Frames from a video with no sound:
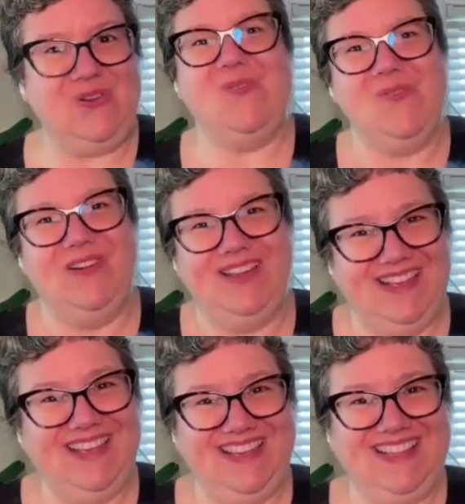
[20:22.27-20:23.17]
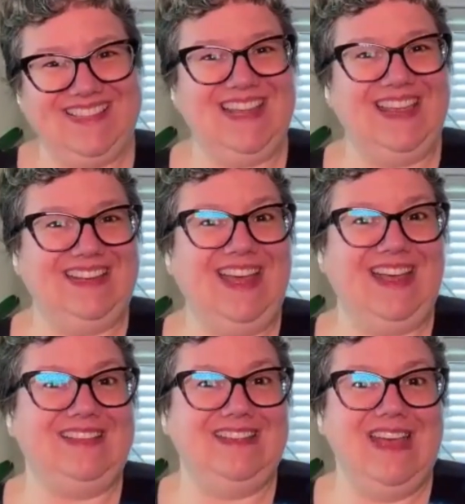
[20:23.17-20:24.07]
So it's
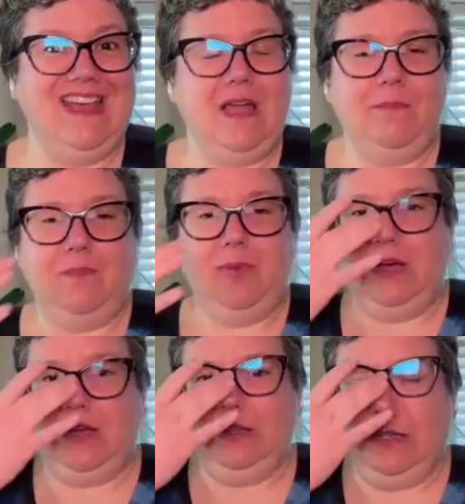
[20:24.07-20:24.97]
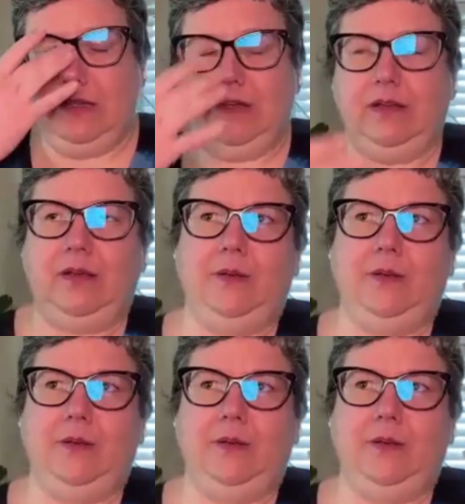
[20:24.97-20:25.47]
like that. But